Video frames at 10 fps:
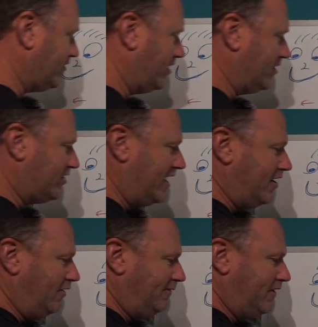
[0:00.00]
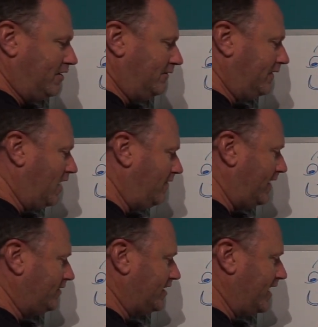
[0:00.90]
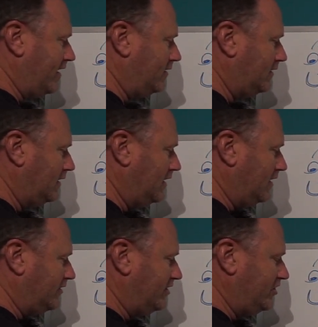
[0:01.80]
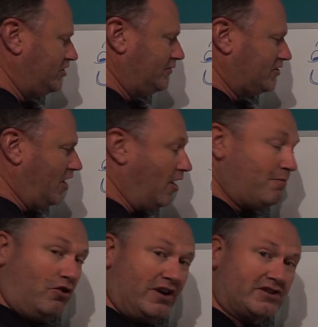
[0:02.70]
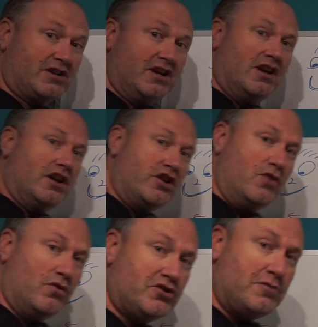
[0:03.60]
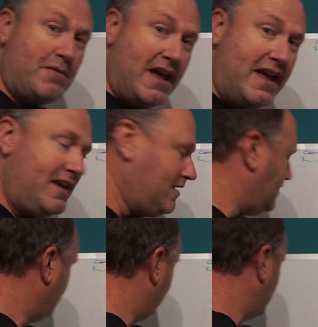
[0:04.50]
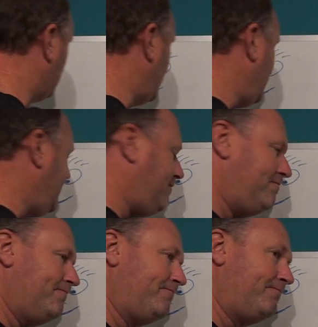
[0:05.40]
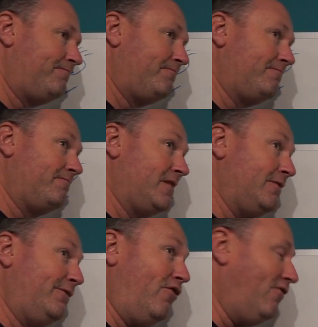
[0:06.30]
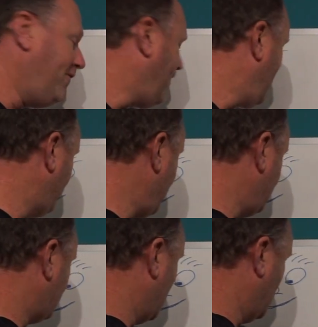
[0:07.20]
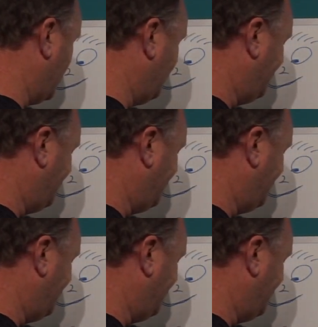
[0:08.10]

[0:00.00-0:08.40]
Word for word: so you're going to take off, you're going to fly around to here. This is your start point. You want to be between four and five metres high